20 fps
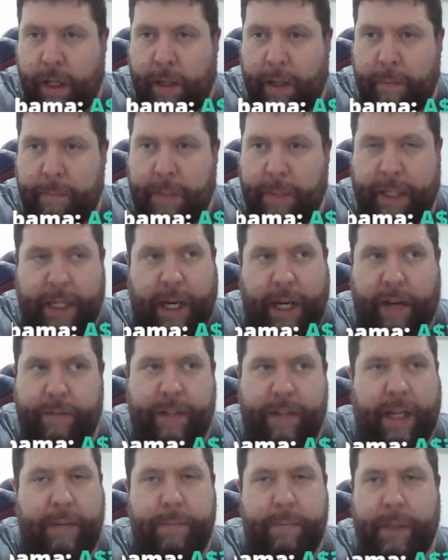But yeah, if
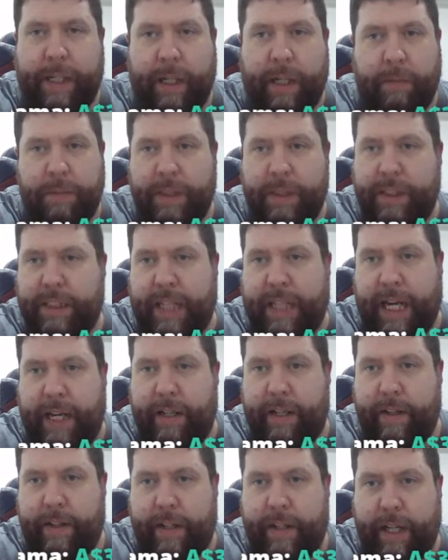that becomes a
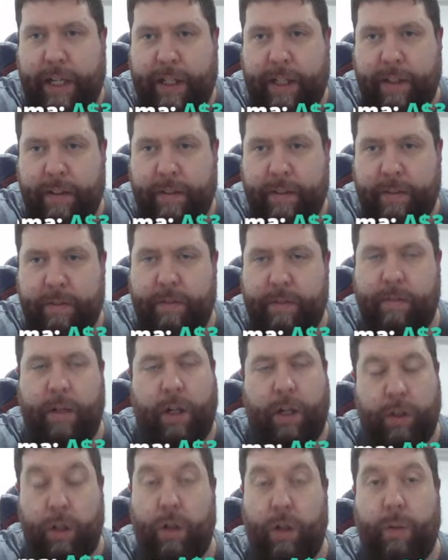standard thing,
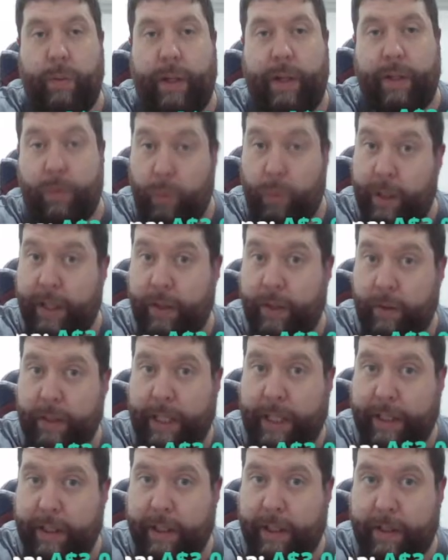along with real
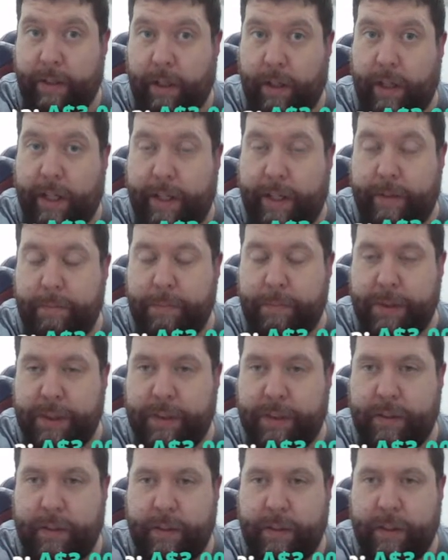leather
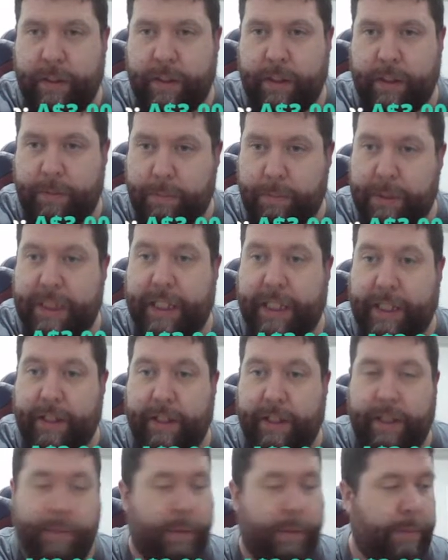items,
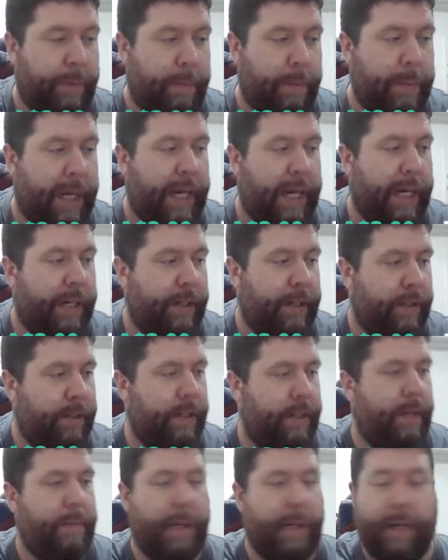particularly when we're paying
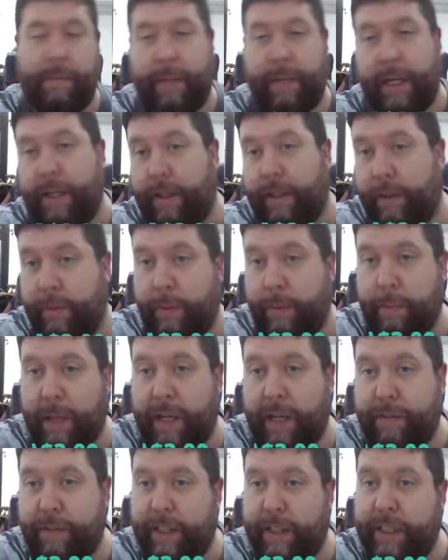the amount of money that we
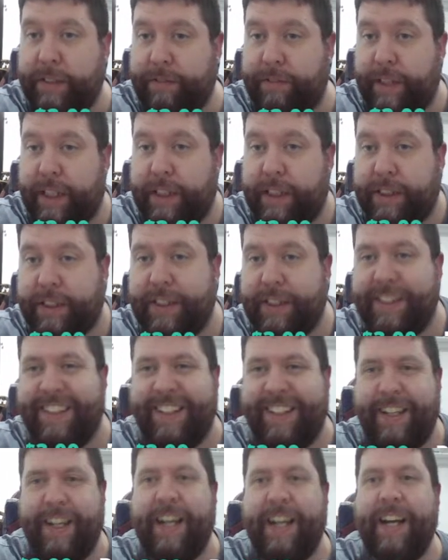pay for these figures,
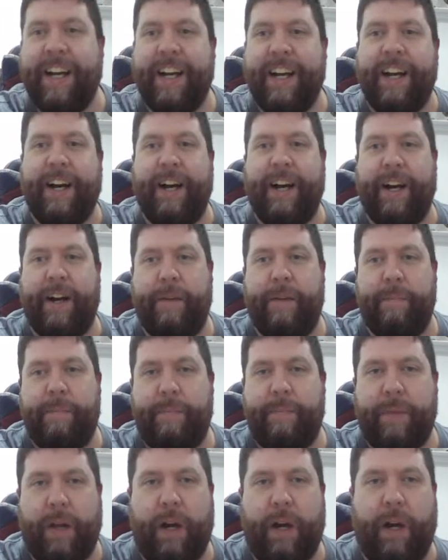
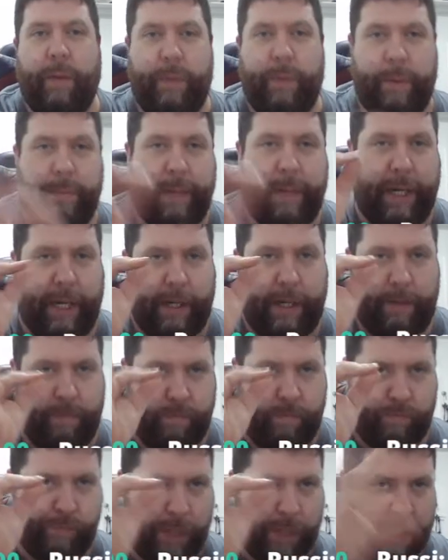I would be
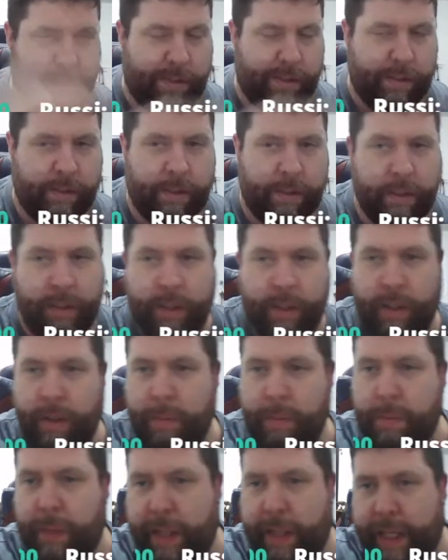
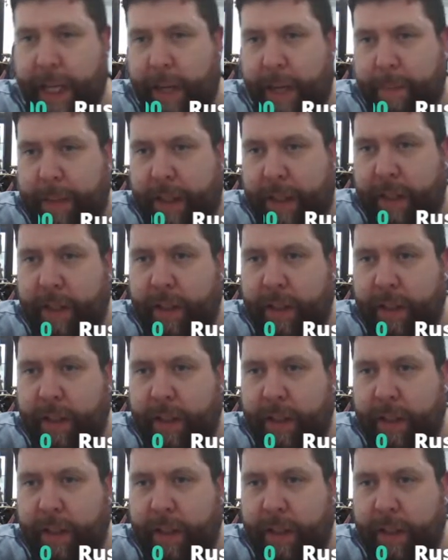pretty happy.